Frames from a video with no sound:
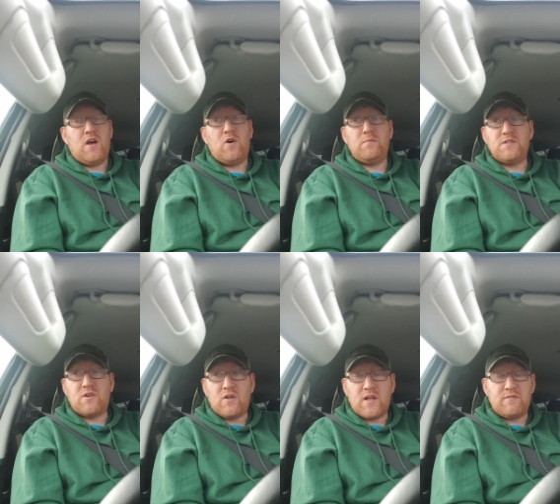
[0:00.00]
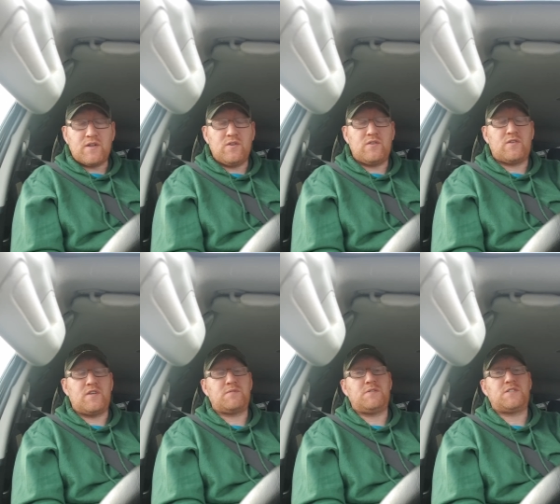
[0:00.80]
I hope you all have a good
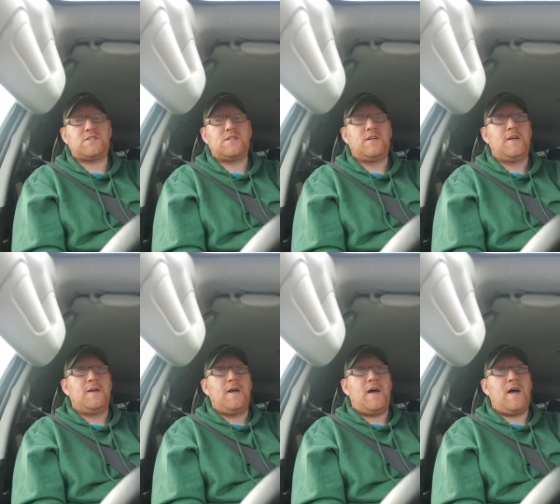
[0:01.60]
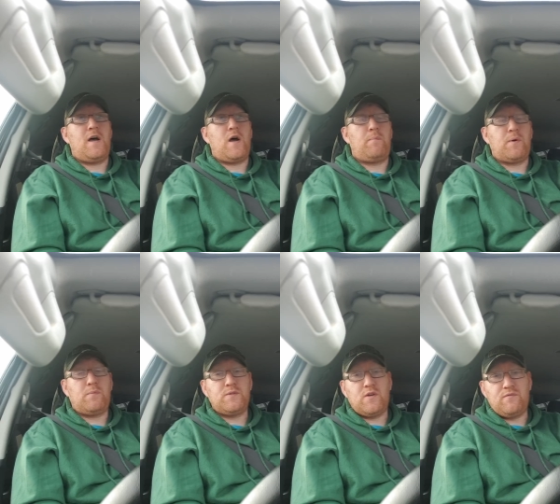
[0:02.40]
Christmas. I'll
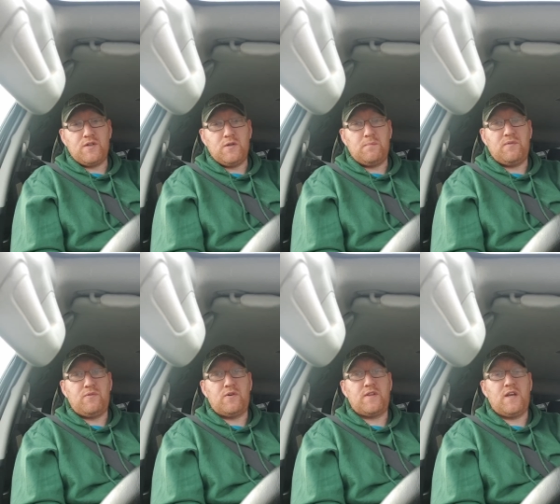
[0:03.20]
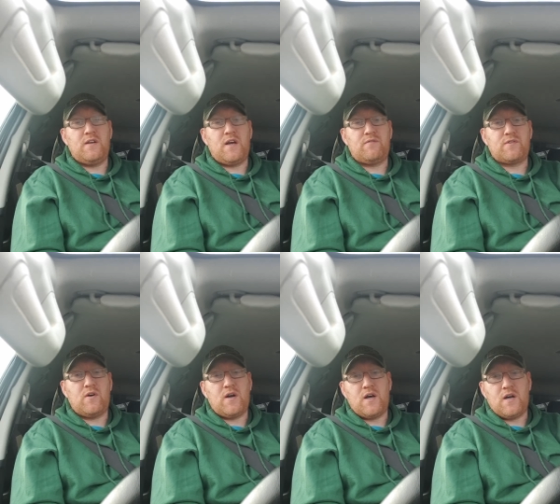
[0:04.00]
probably do a video before then. I've
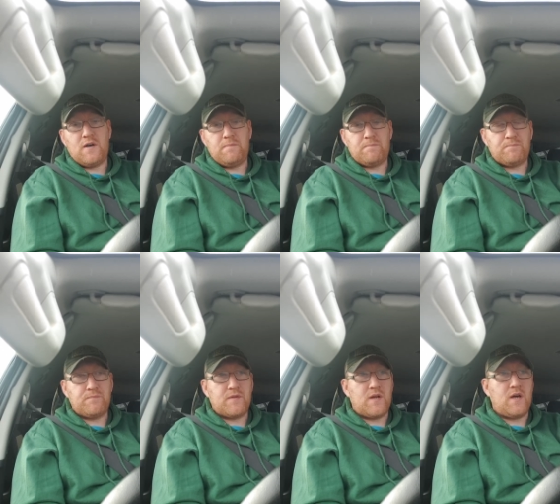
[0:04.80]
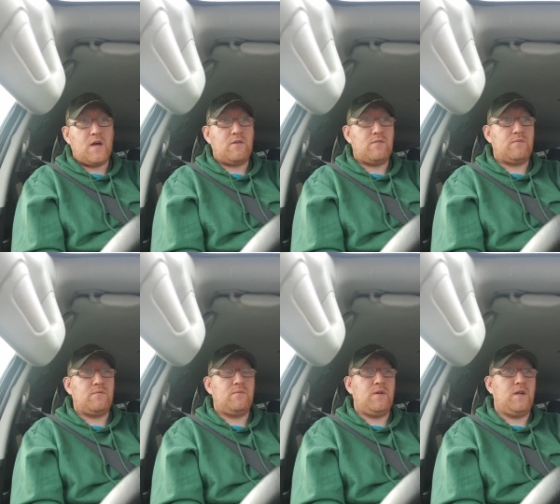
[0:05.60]
got a
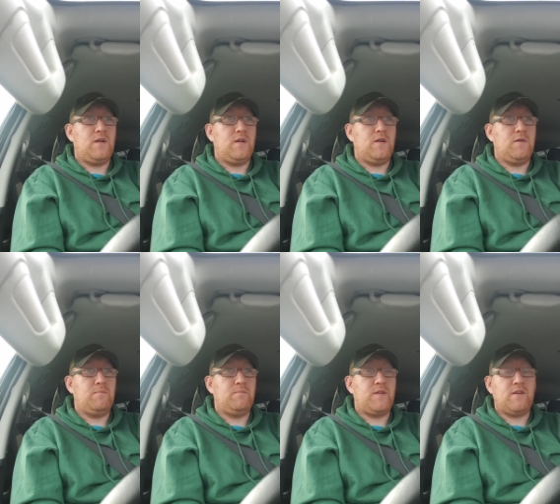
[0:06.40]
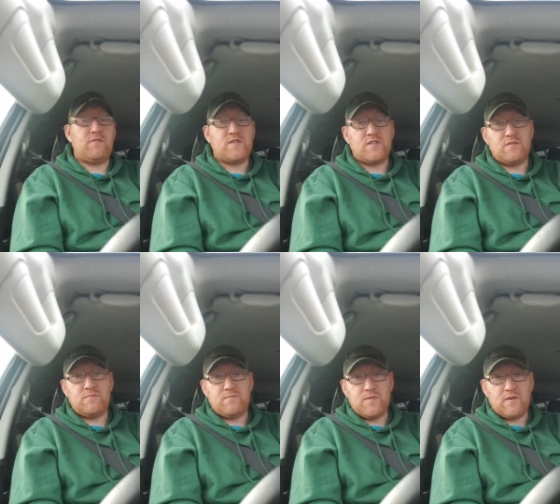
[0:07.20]
night
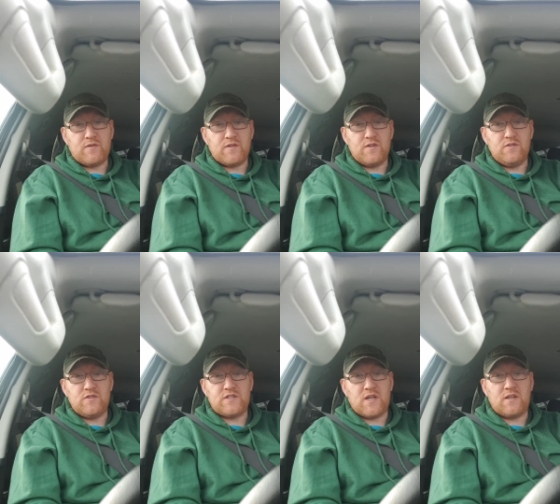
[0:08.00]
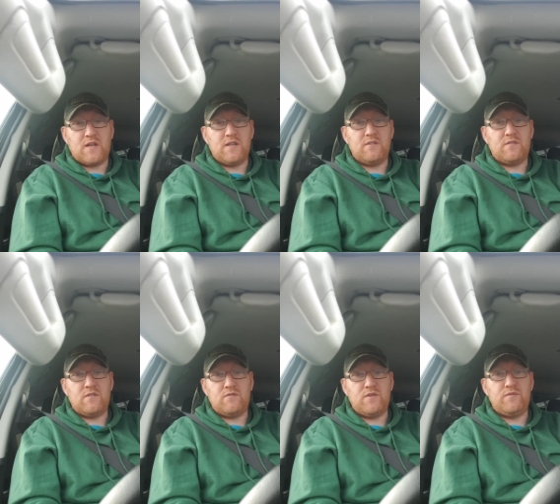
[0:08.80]
vision. I've got the new sightline
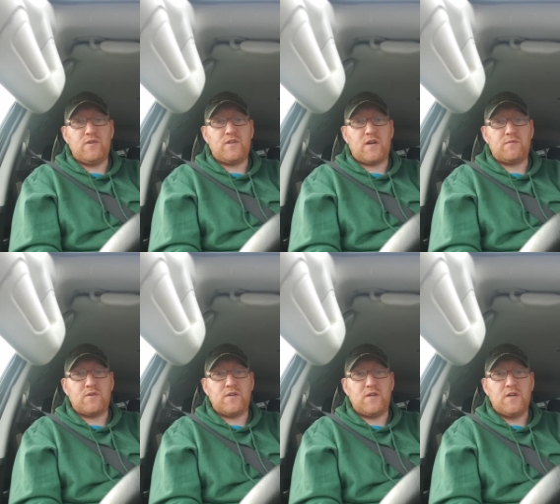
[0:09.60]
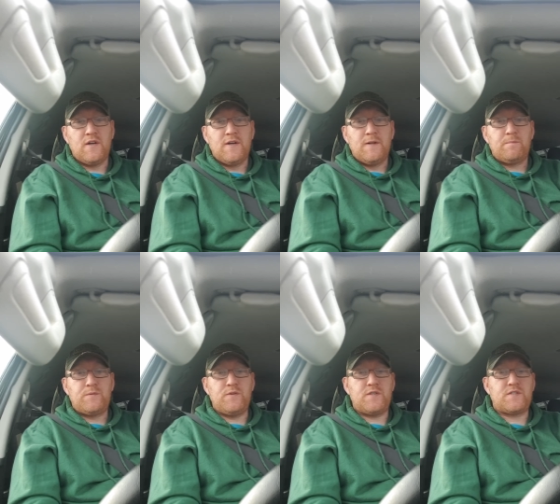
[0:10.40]
review that I'm going to
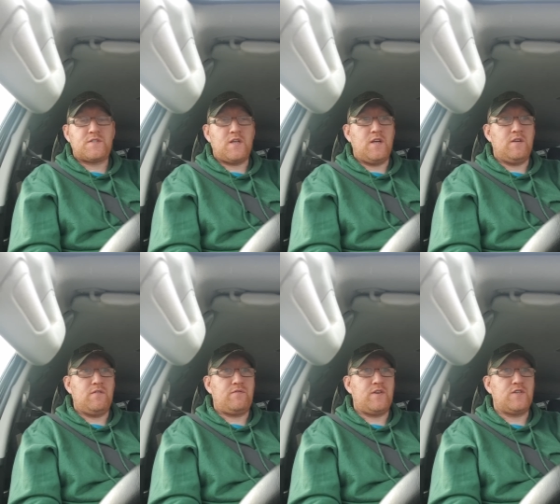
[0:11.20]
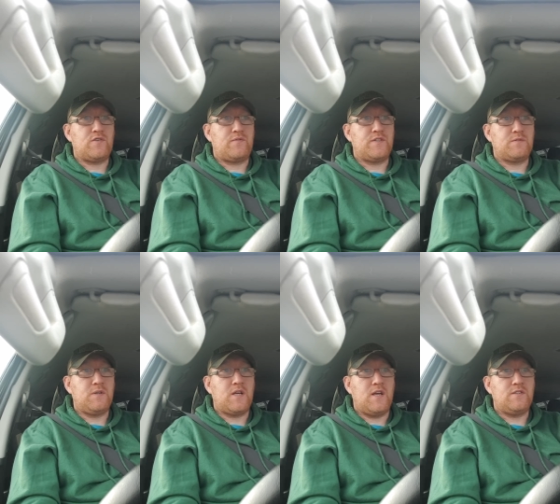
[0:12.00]
do this, finish off this
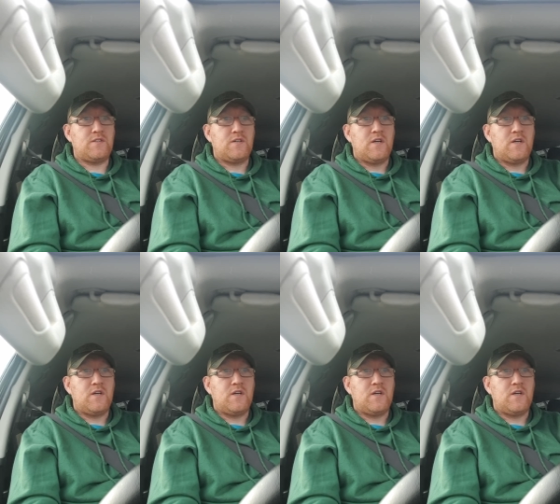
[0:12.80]
weekend.